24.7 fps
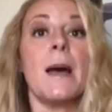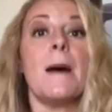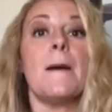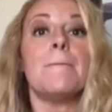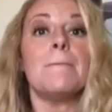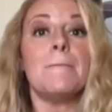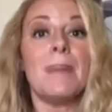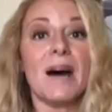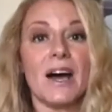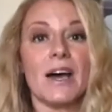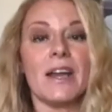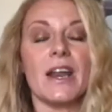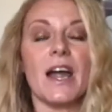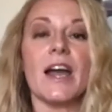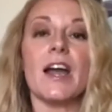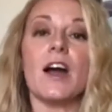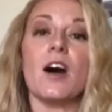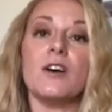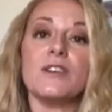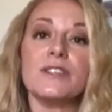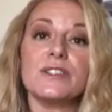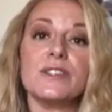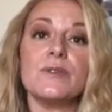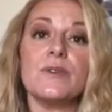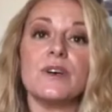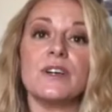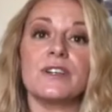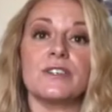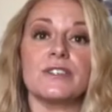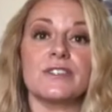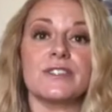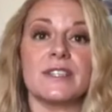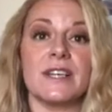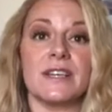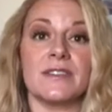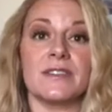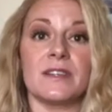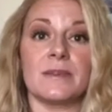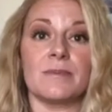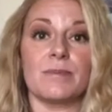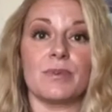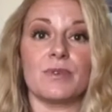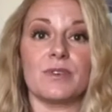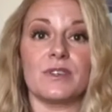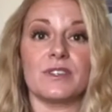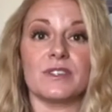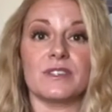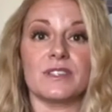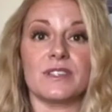But I also understand the
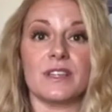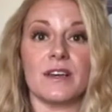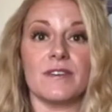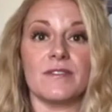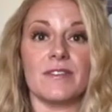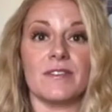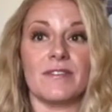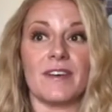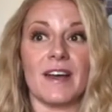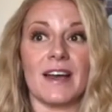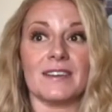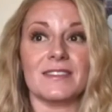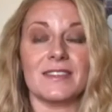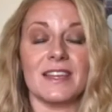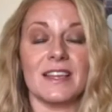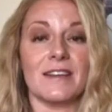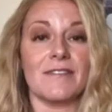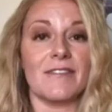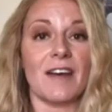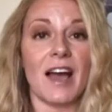importance of the fact that if